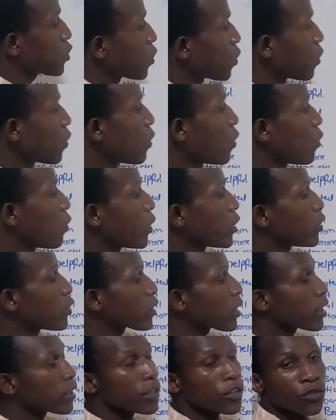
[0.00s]
So when
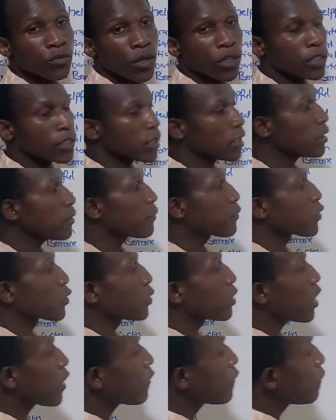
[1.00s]
you look at this structure,
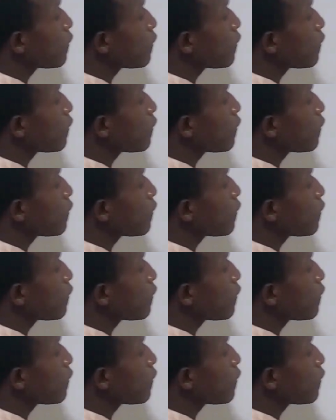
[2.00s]
we